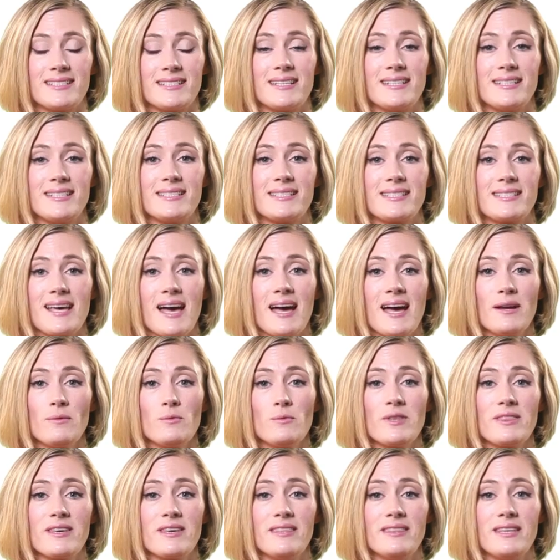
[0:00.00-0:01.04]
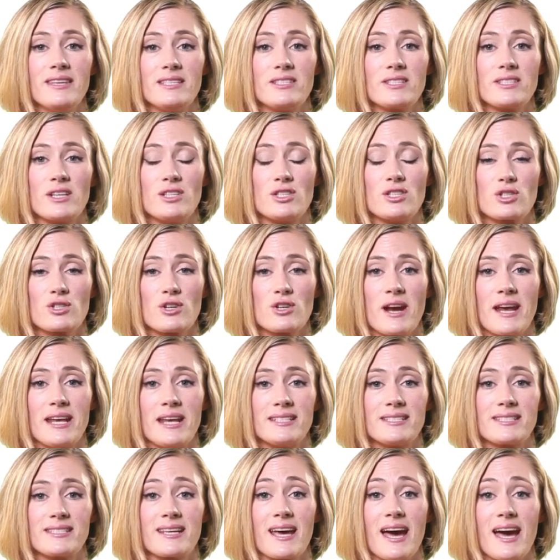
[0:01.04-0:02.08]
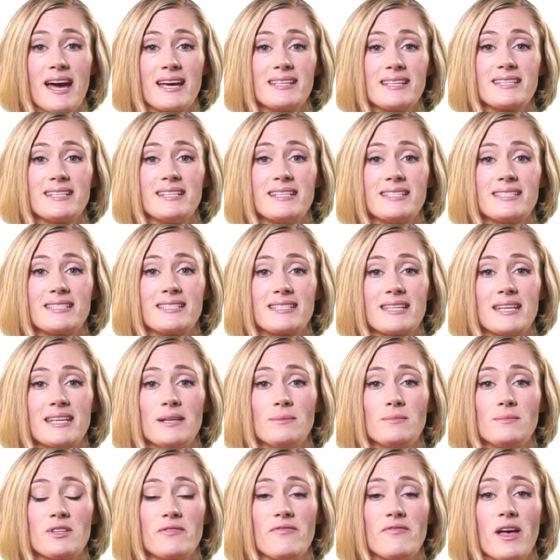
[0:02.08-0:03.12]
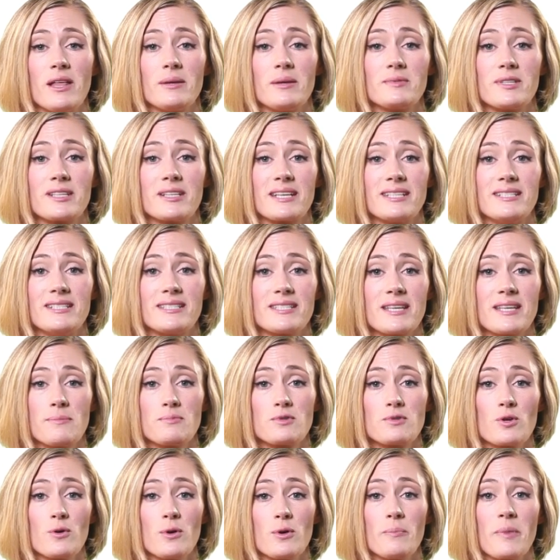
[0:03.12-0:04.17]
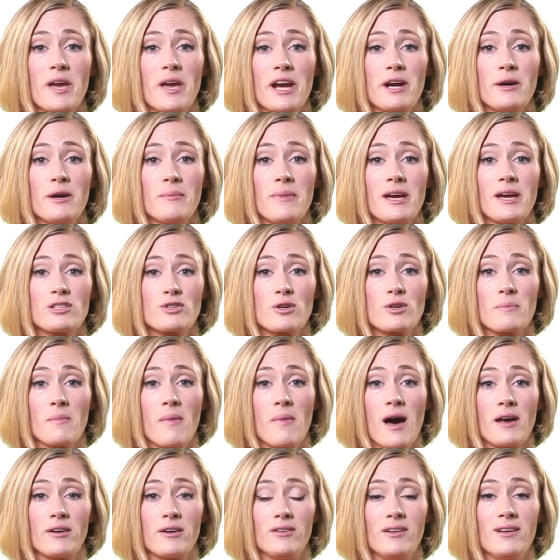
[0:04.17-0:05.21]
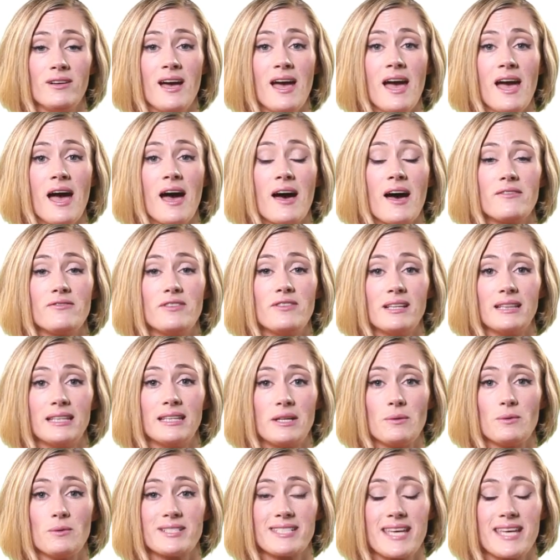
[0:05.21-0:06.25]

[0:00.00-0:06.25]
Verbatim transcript: To design within these constraints, Gijs and his team developed a conceptual parametric model of the Liwa